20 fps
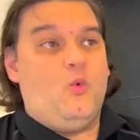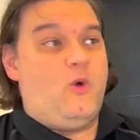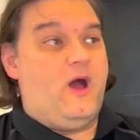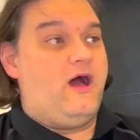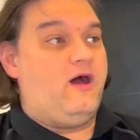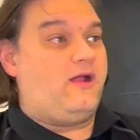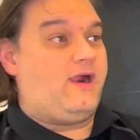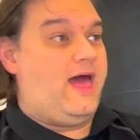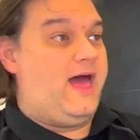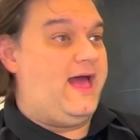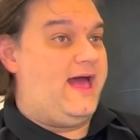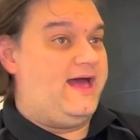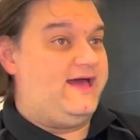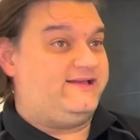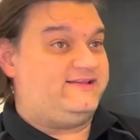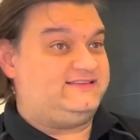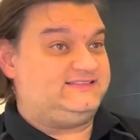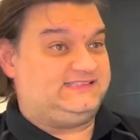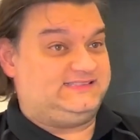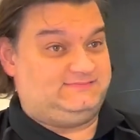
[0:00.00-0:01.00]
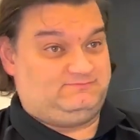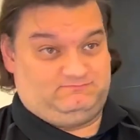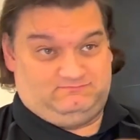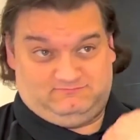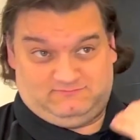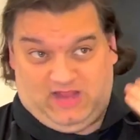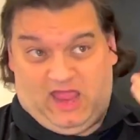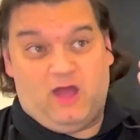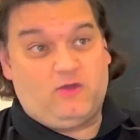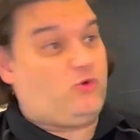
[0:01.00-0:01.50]
Well,
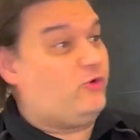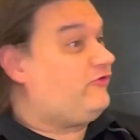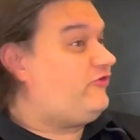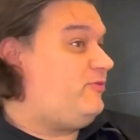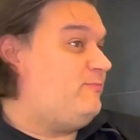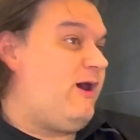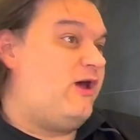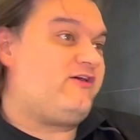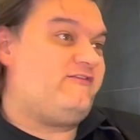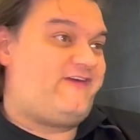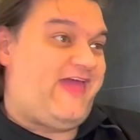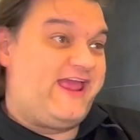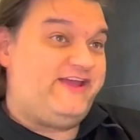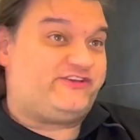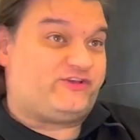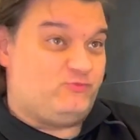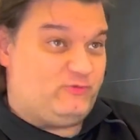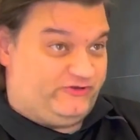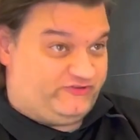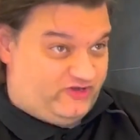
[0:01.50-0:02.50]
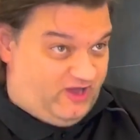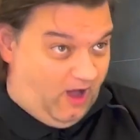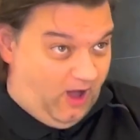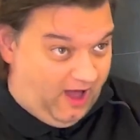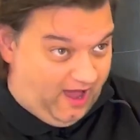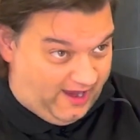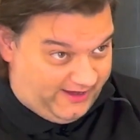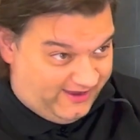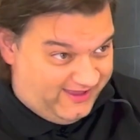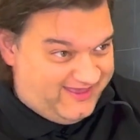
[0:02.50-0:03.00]
of course, motivation was
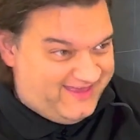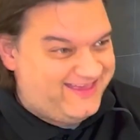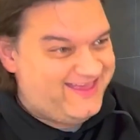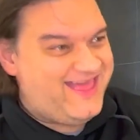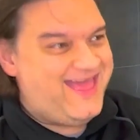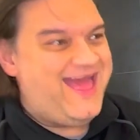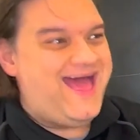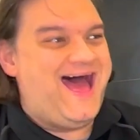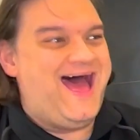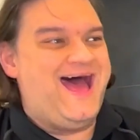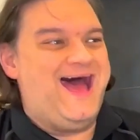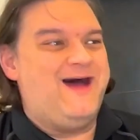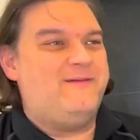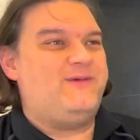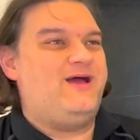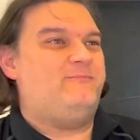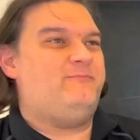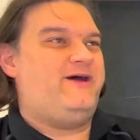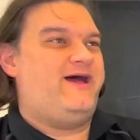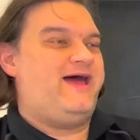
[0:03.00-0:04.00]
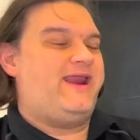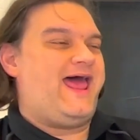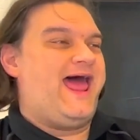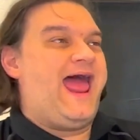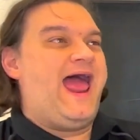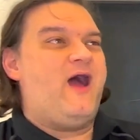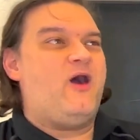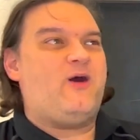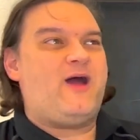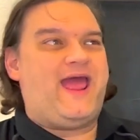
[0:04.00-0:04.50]
God. but
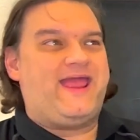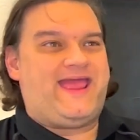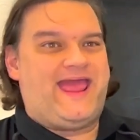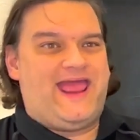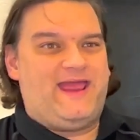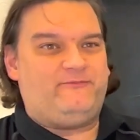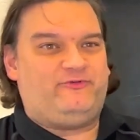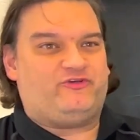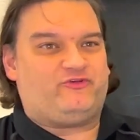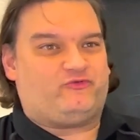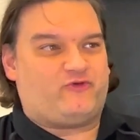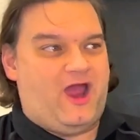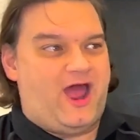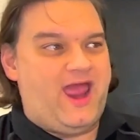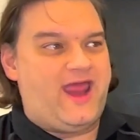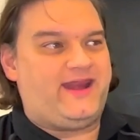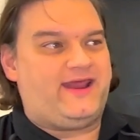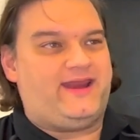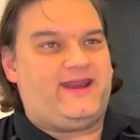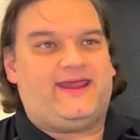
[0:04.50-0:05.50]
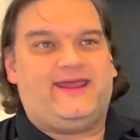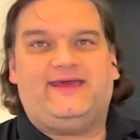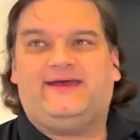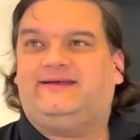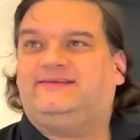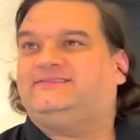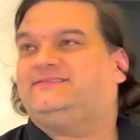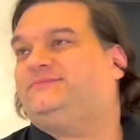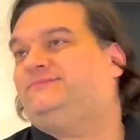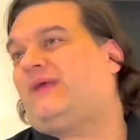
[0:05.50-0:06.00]
how I came to write it
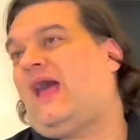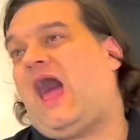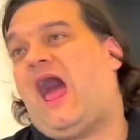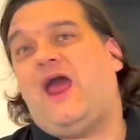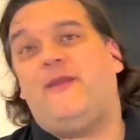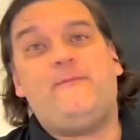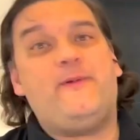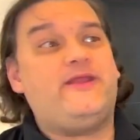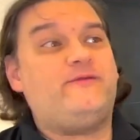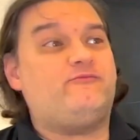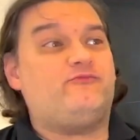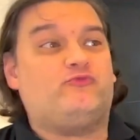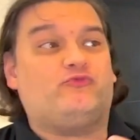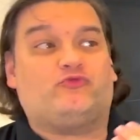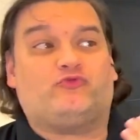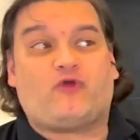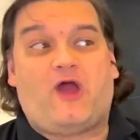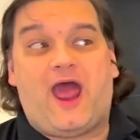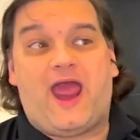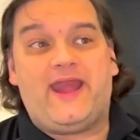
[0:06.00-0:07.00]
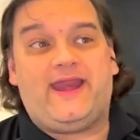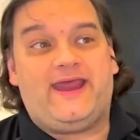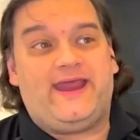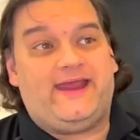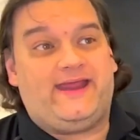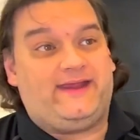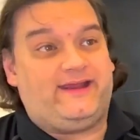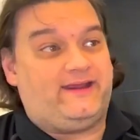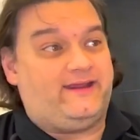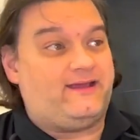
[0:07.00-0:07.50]
is I've been
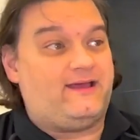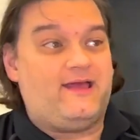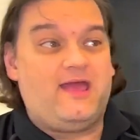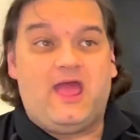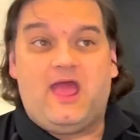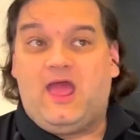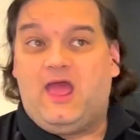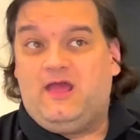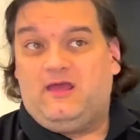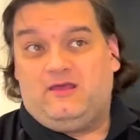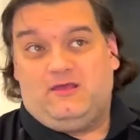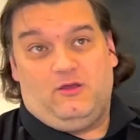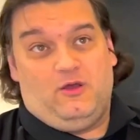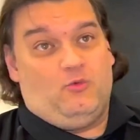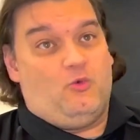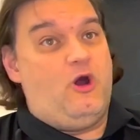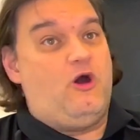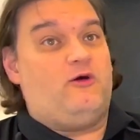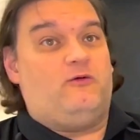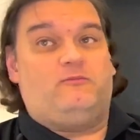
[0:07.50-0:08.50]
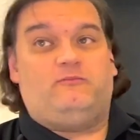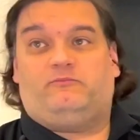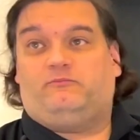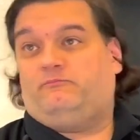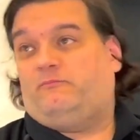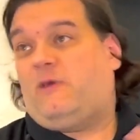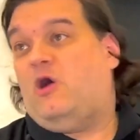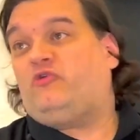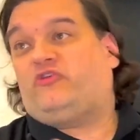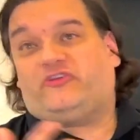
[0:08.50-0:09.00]
writing well,
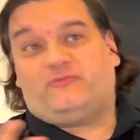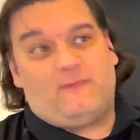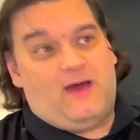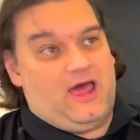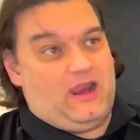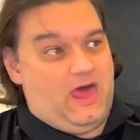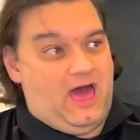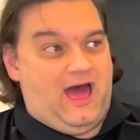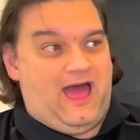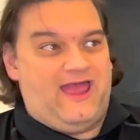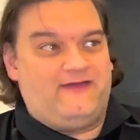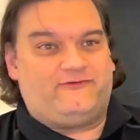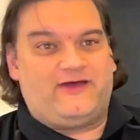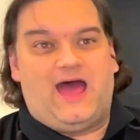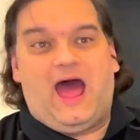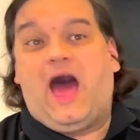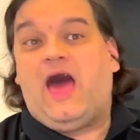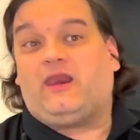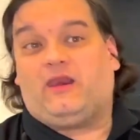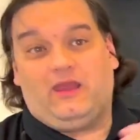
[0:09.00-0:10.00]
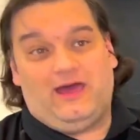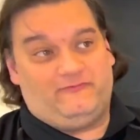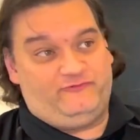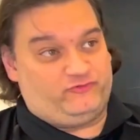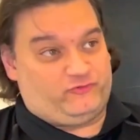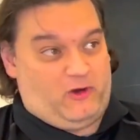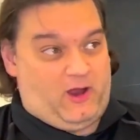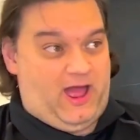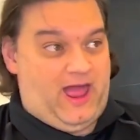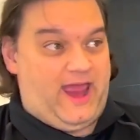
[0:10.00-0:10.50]
most of my life, I loved
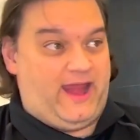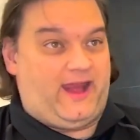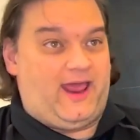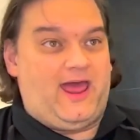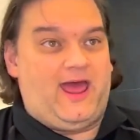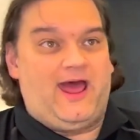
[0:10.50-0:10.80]
to write.